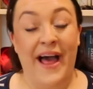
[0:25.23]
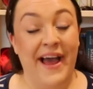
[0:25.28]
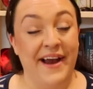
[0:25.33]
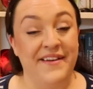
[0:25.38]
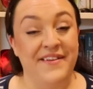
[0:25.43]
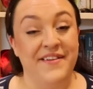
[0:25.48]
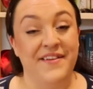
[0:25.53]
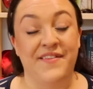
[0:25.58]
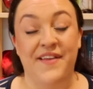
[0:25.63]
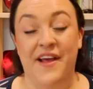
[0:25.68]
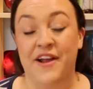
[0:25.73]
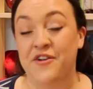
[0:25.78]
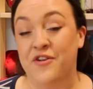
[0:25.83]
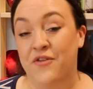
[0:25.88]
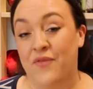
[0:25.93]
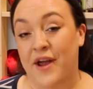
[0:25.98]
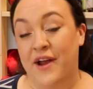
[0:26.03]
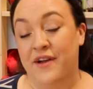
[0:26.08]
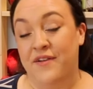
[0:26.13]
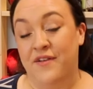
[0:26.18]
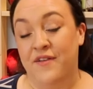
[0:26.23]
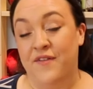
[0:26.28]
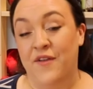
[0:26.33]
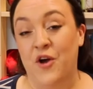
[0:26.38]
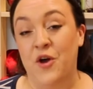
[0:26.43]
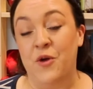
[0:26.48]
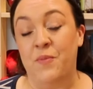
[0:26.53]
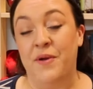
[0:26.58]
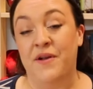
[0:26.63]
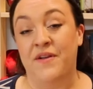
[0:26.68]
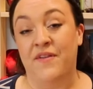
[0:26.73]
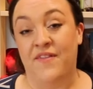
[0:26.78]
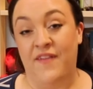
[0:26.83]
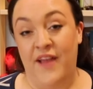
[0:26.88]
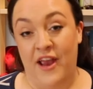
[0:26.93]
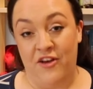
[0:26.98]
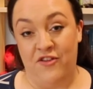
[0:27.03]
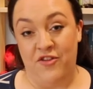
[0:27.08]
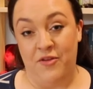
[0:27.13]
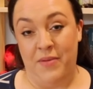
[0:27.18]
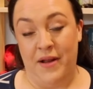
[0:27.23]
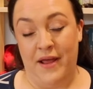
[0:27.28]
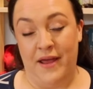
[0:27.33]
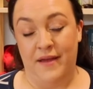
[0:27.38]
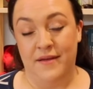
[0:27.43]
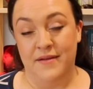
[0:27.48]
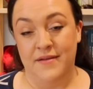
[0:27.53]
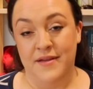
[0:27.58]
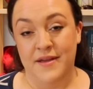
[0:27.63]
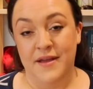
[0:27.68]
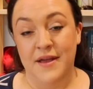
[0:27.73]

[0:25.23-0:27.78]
actors and directors hoping to stage the play.